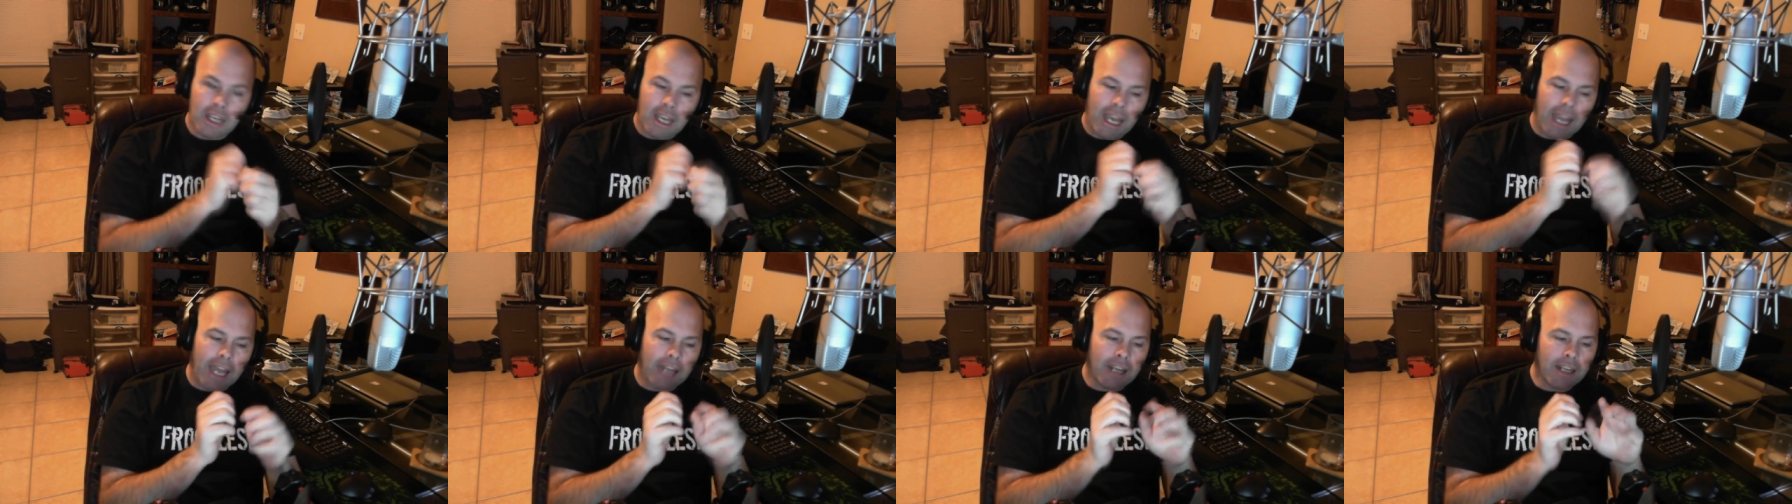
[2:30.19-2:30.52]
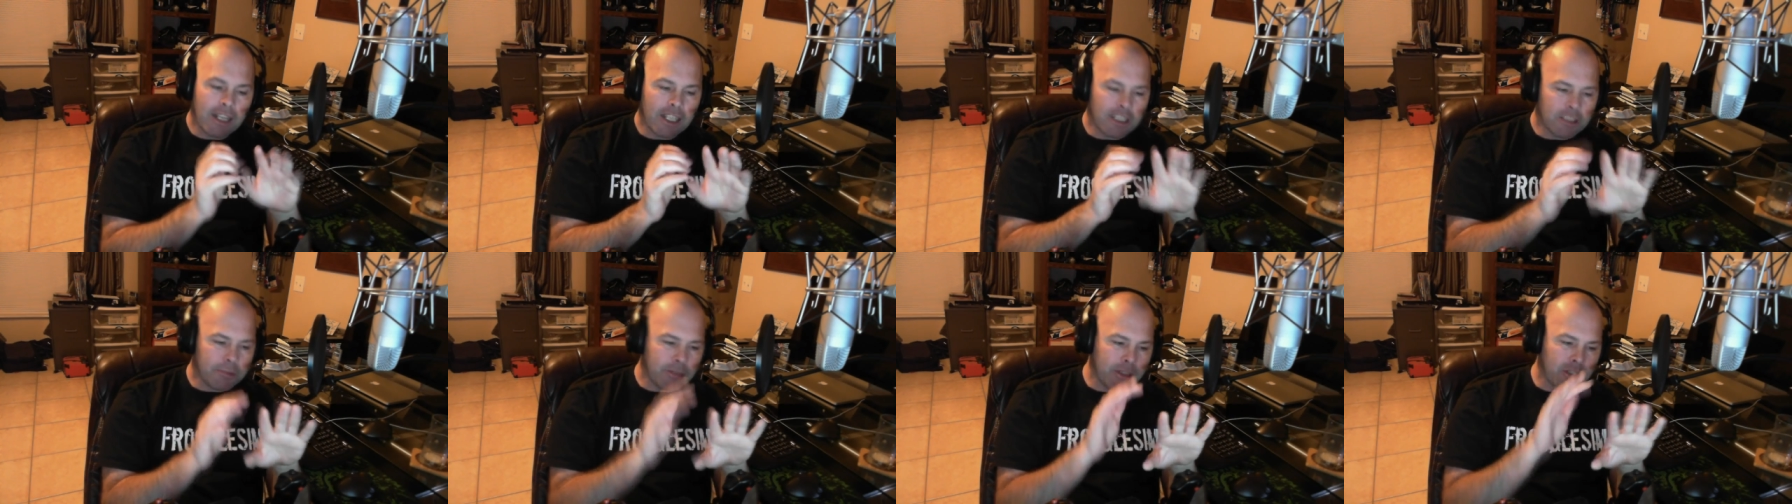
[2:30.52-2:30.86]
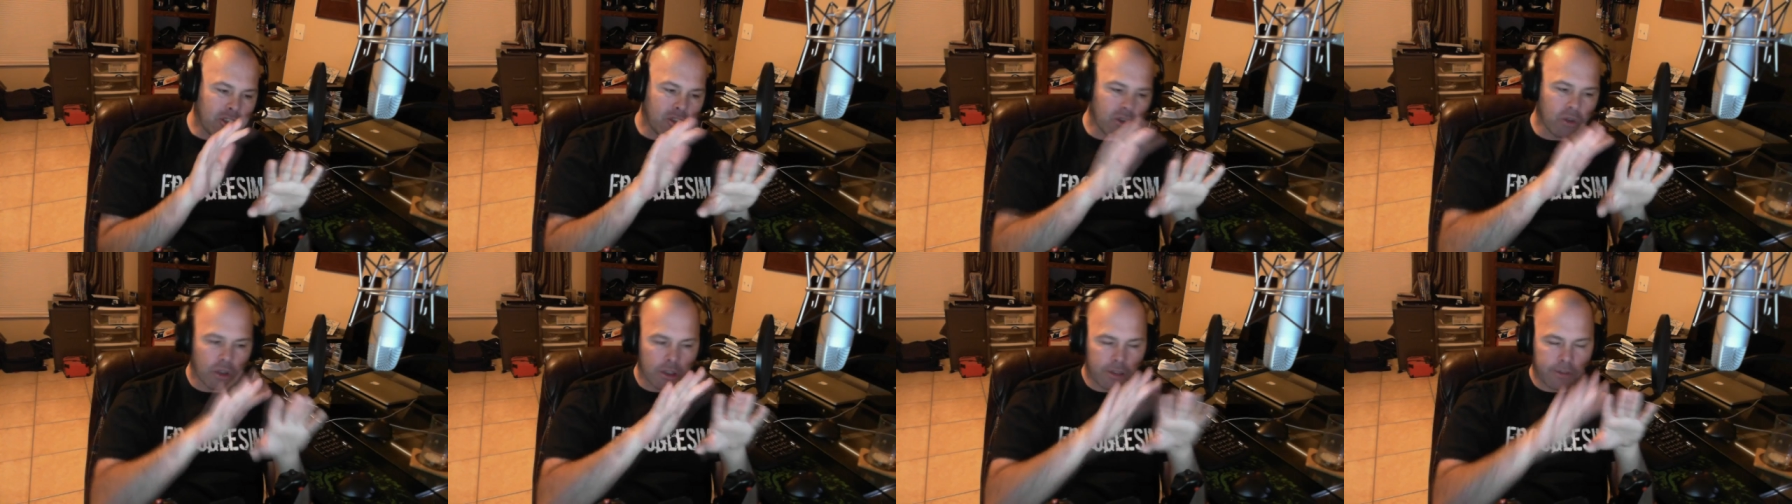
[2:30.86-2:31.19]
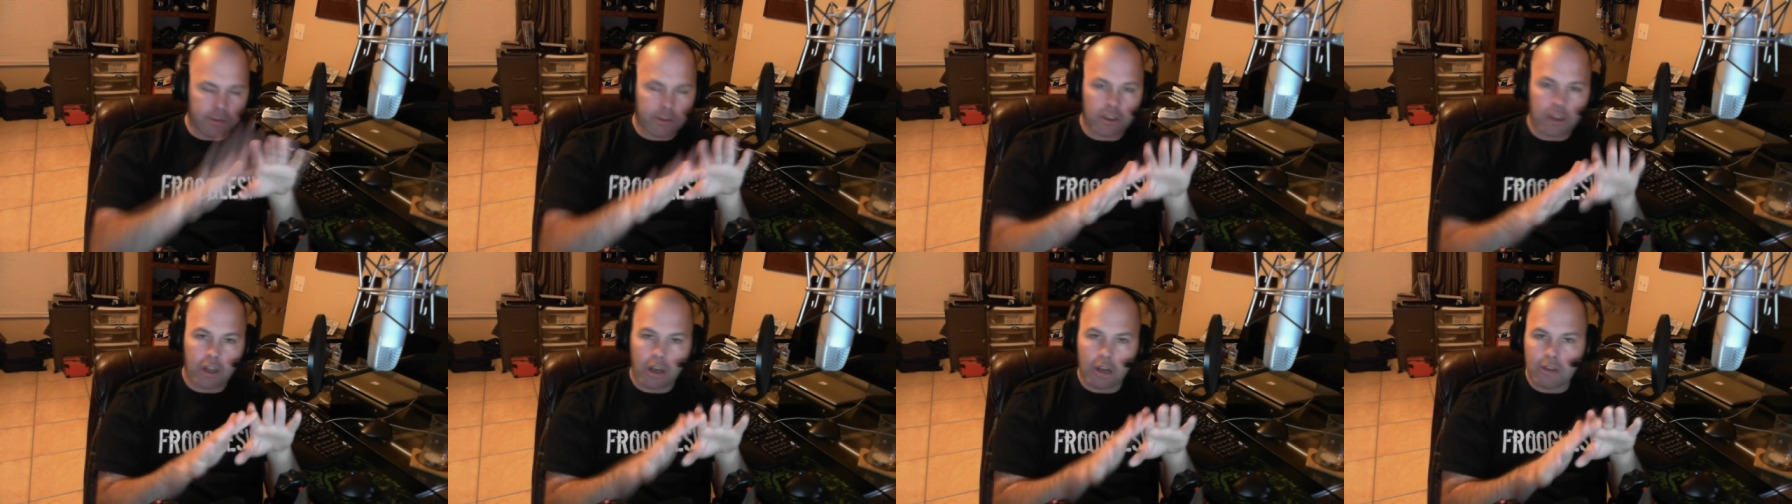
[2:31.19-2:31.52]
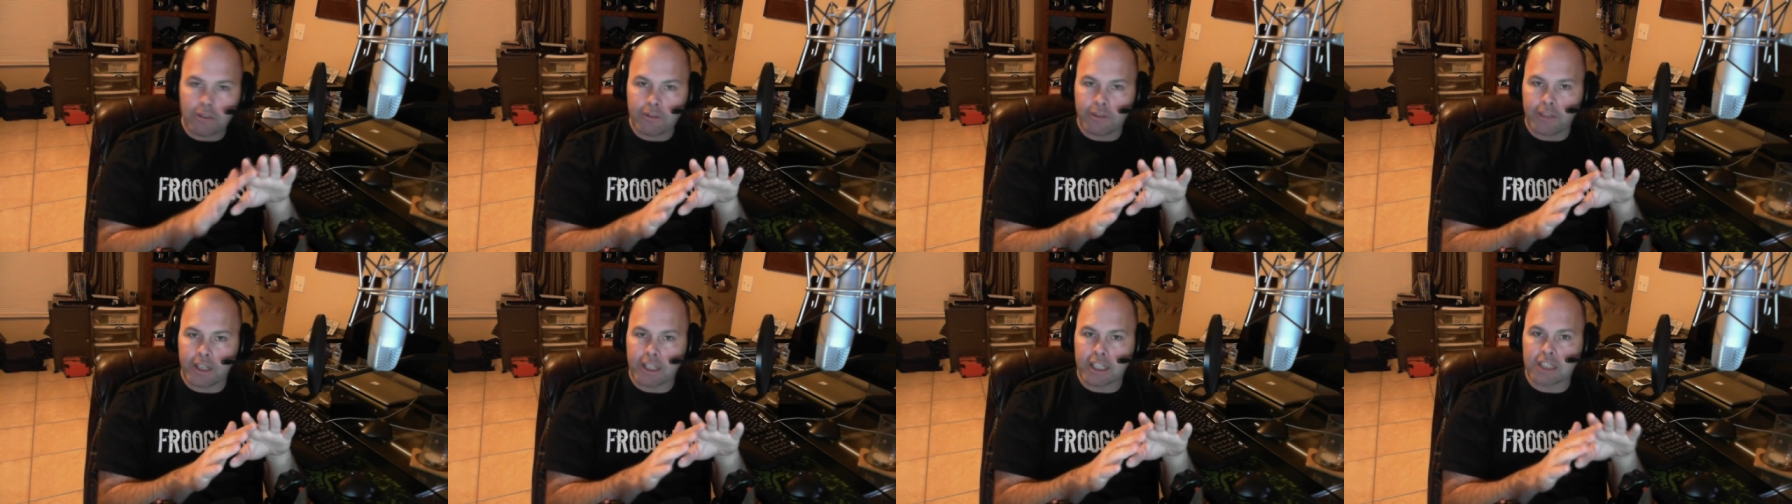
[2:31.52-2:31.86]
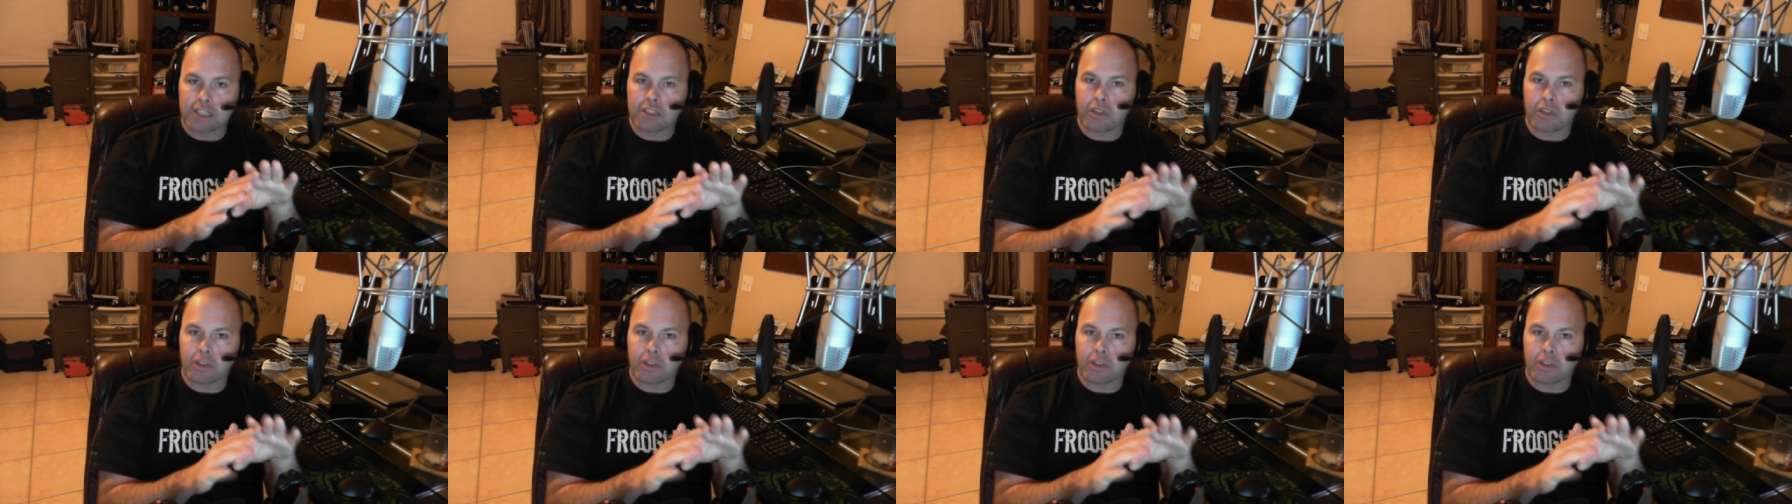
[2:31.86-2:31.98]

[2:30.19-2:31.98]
and lets me store different configs.